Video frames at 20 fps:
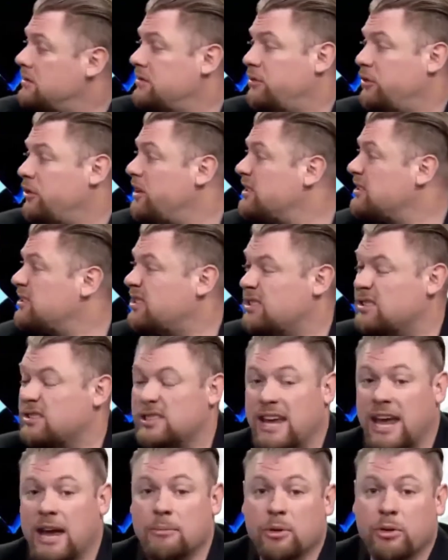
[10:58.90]
for instance,
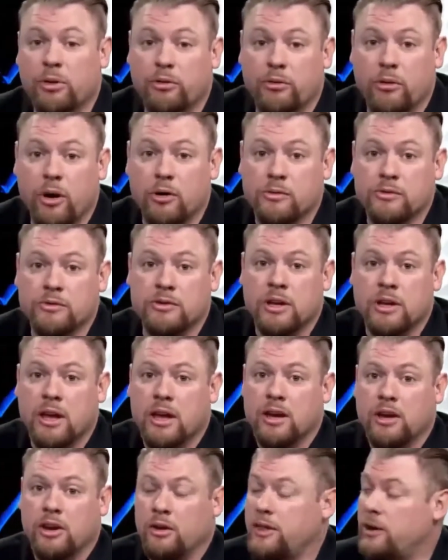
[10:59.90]
Game of Thrones,
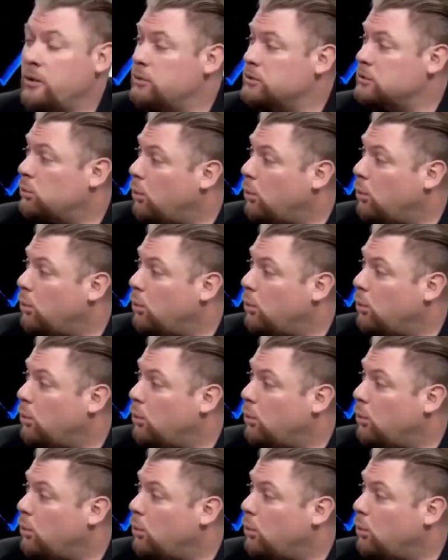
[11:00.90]
you know, there was